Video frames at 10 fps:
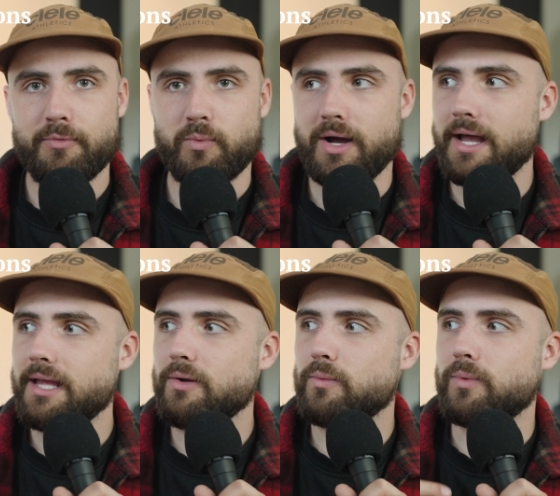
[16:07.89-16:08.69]

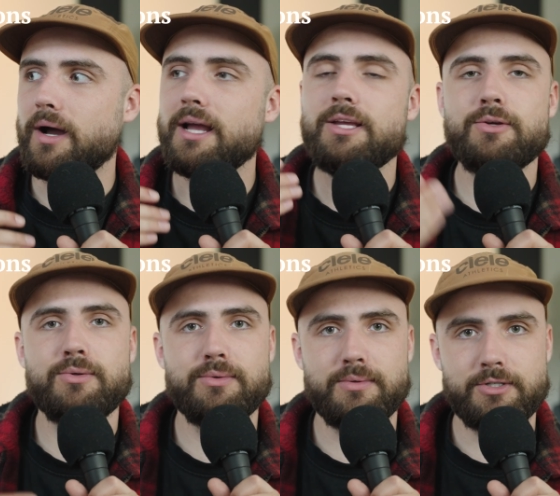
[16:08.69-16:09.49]
why
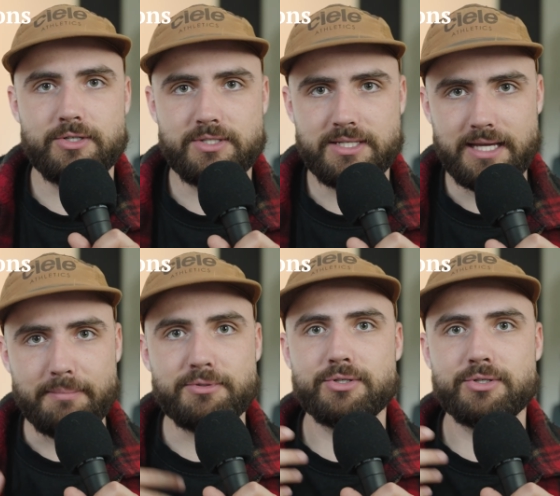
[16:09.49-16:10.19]
you just kept